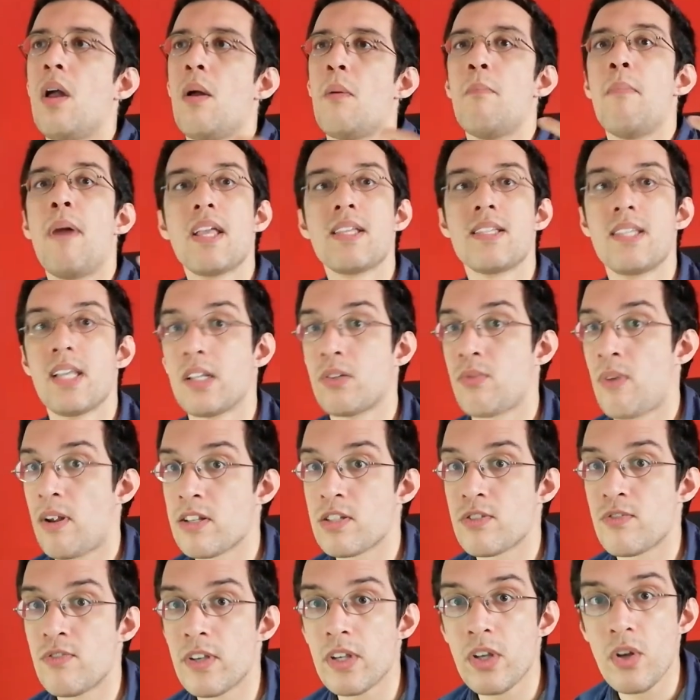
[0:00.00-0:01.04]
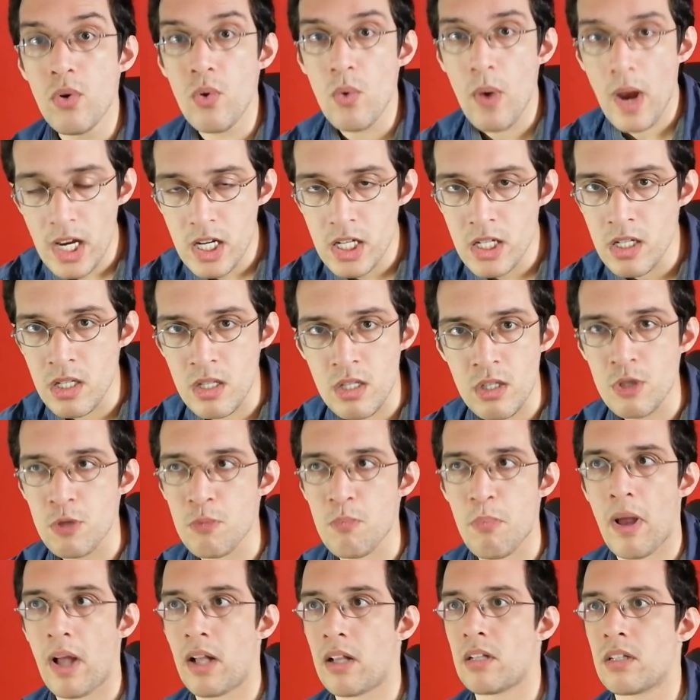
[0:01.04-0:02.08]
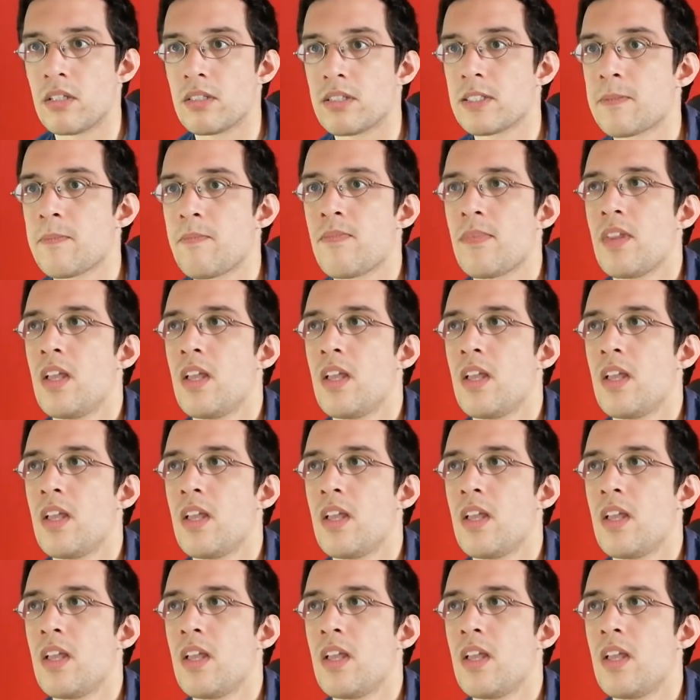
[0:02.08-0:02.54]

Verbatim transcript: basic transfiguration spells.